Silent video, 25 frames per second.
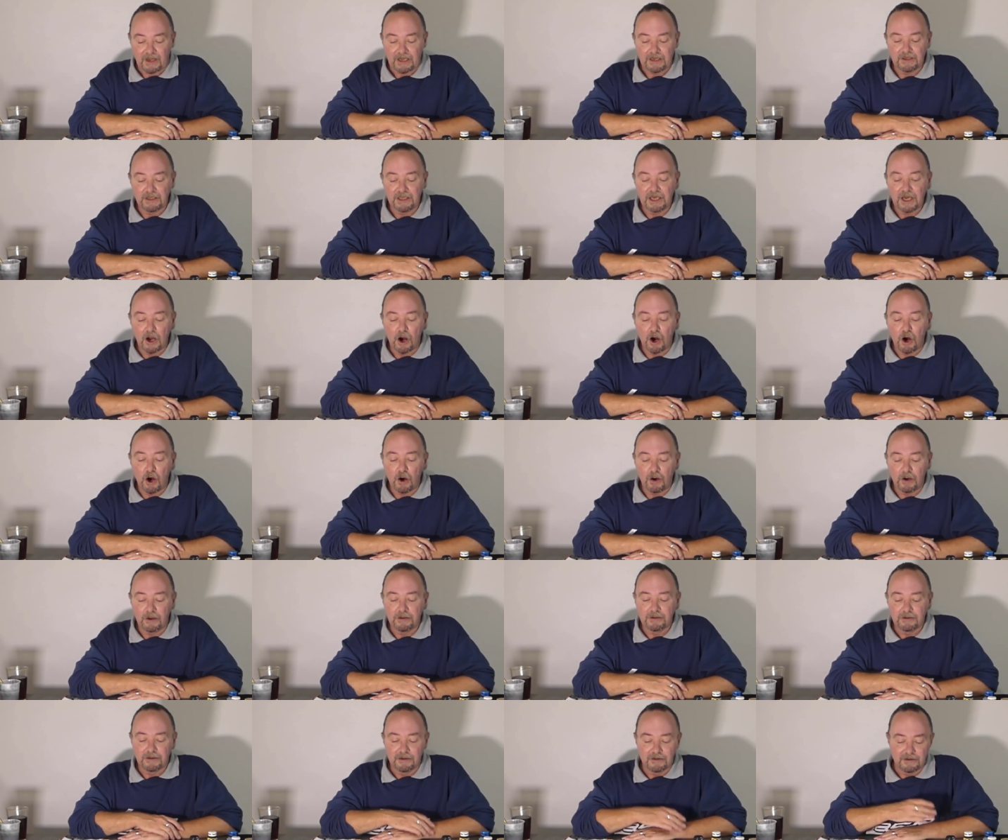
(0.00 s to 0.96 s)
They
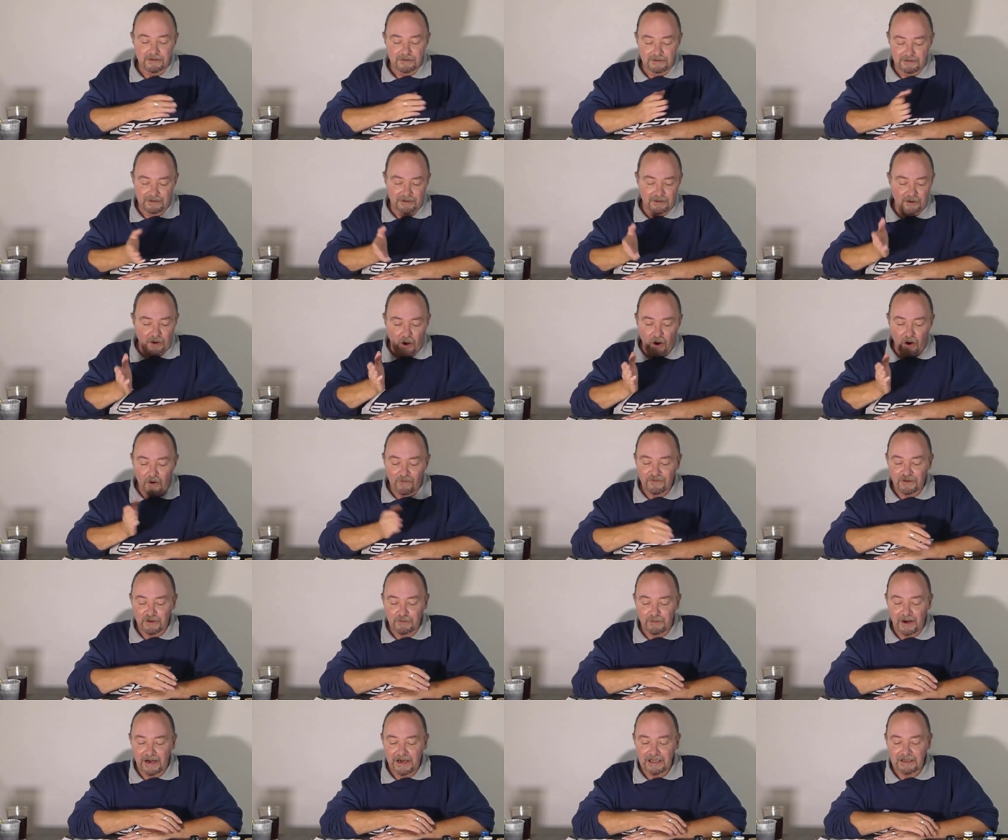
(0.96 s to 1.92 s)
are off
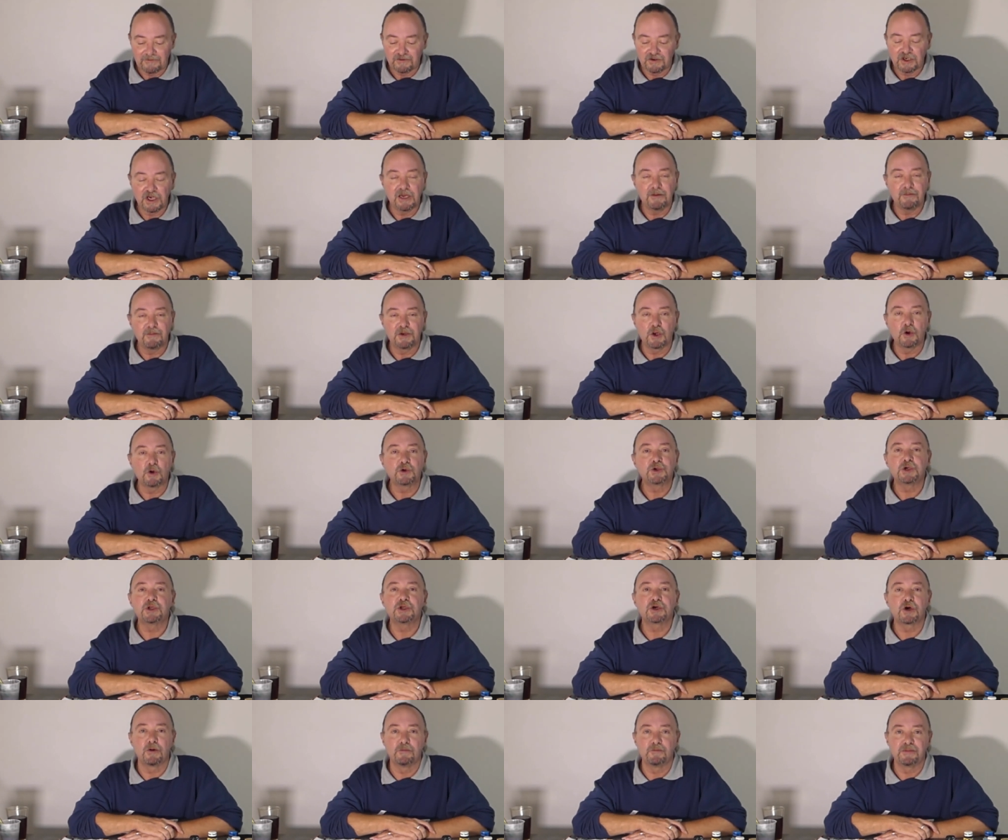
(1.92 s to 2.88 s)
the pile of shame and onto
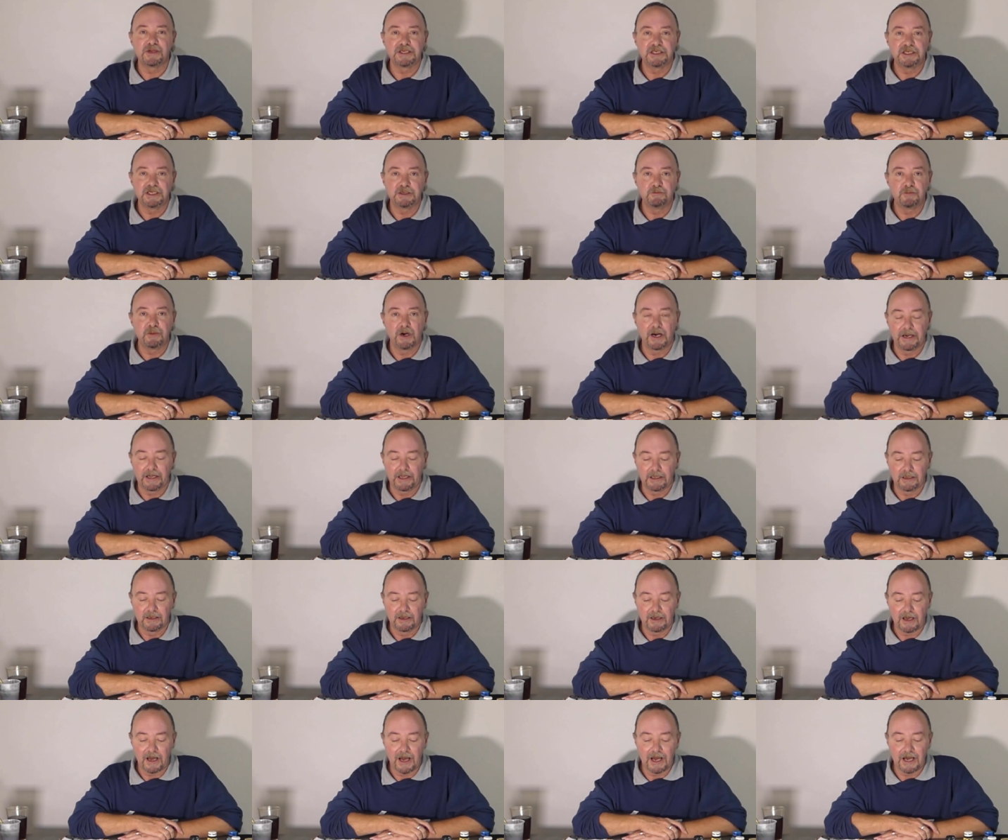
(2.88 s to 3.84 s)
the completed
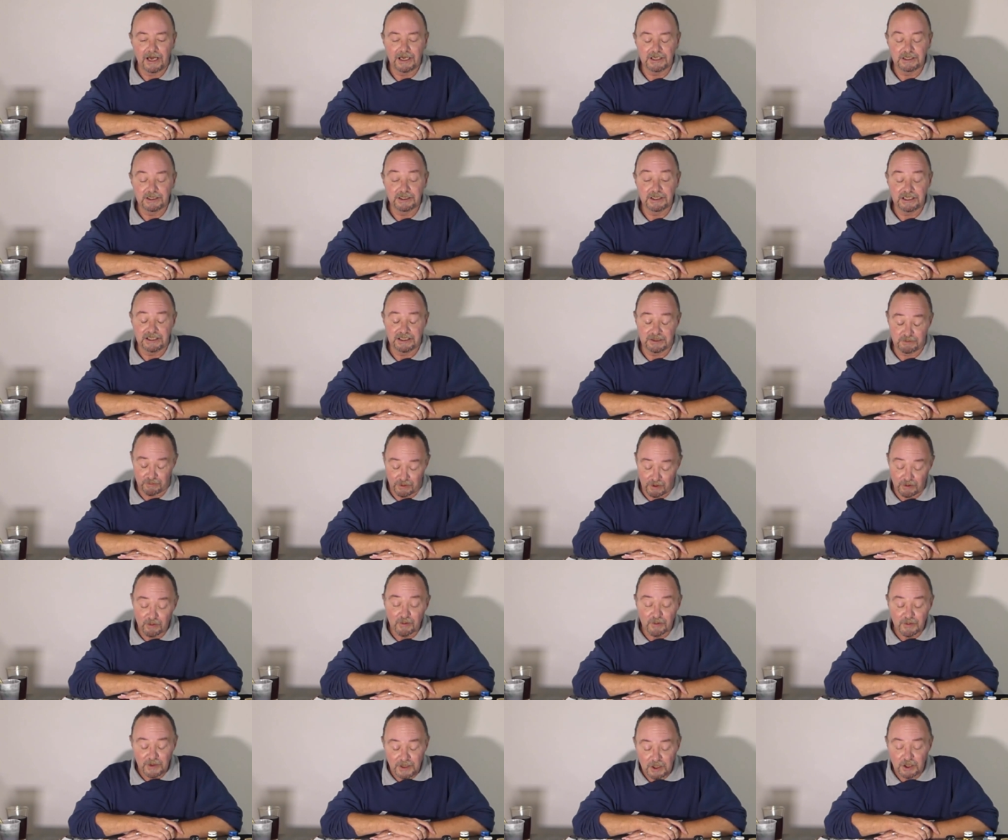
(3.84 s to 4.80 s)
pile and it's
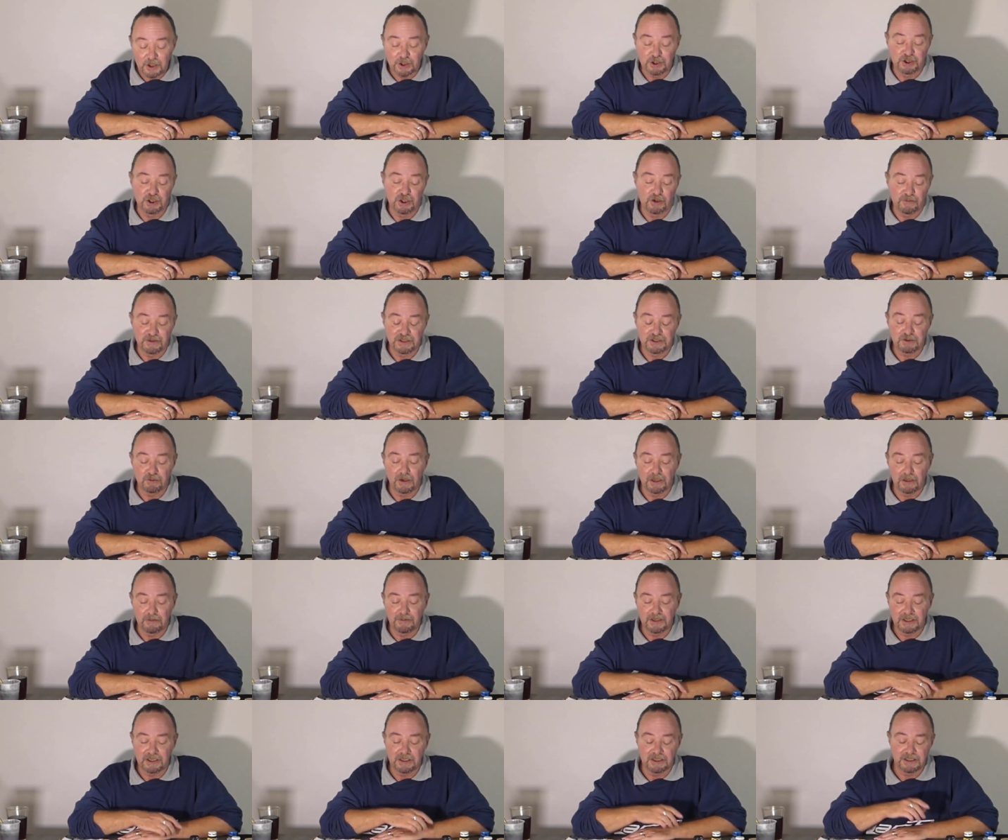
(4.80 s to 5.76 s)
probably a good job as well
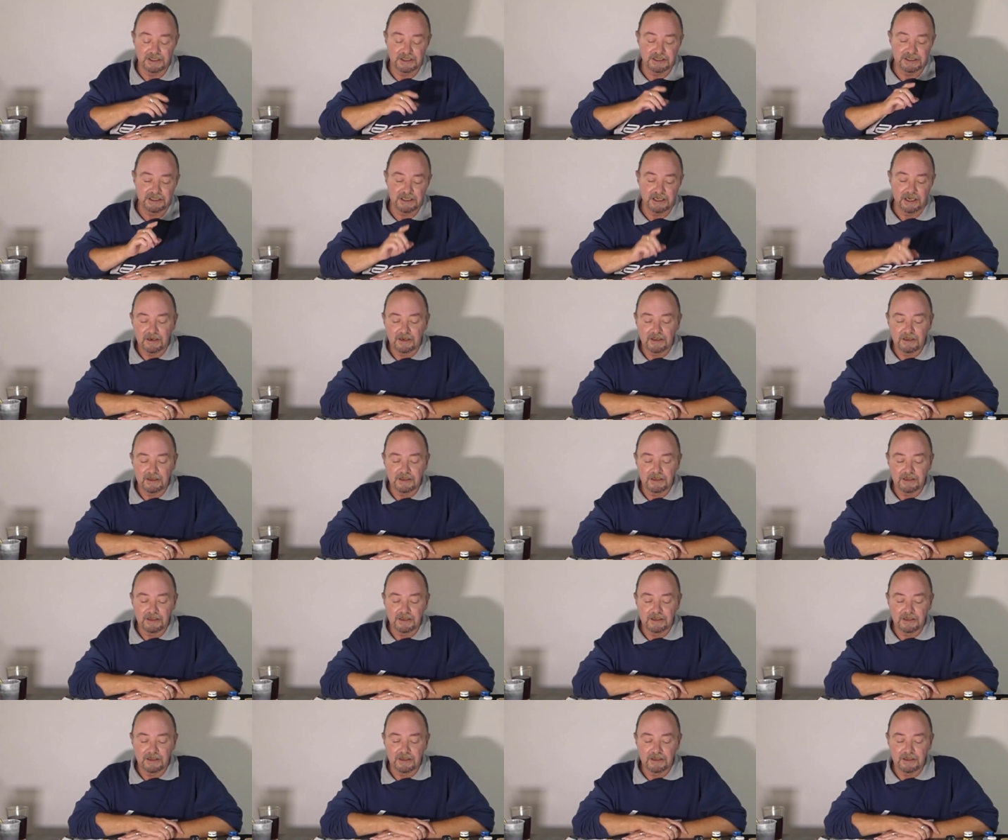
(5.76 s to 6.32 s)
because